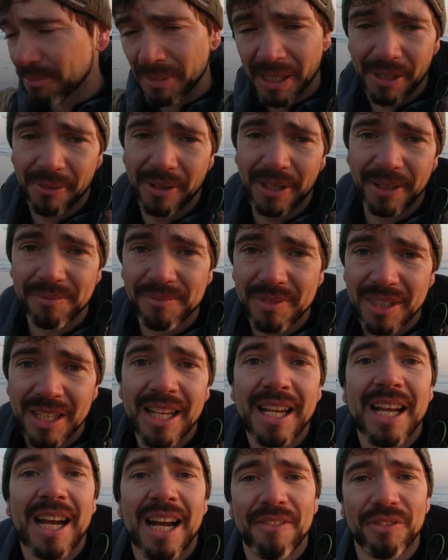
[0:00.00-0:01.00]
But anyway,
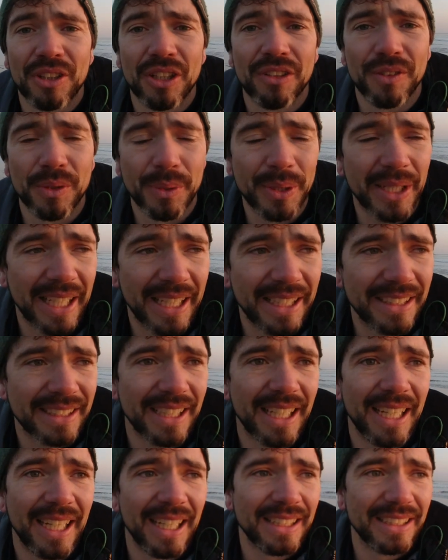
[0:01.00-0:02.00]
have a lovely
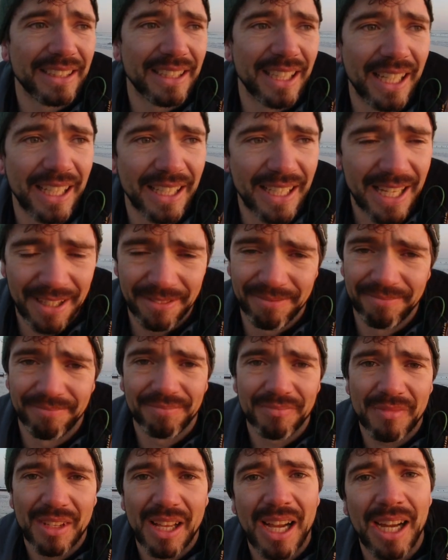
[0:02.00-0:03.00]
weekend, and yeah,
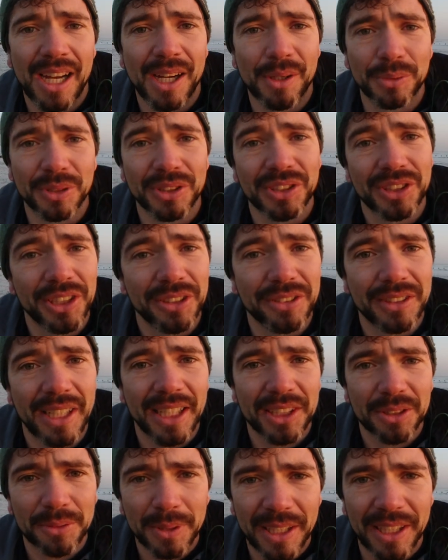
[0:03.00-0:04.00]
I will see you
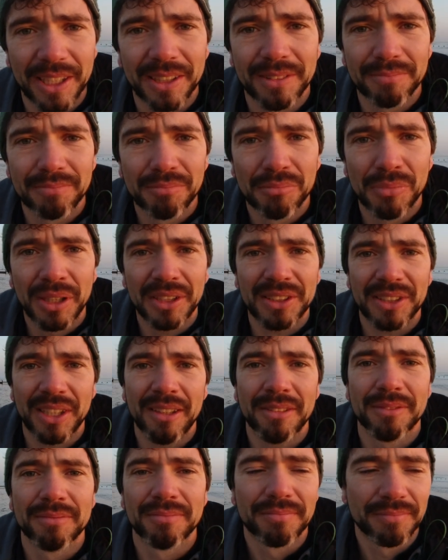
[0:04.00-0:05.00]
next week. Peace
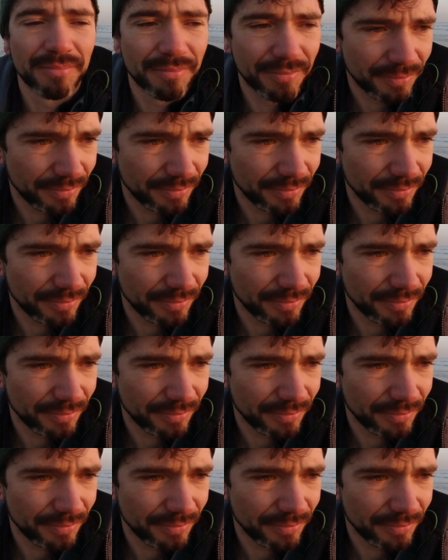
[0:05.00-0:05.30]
out.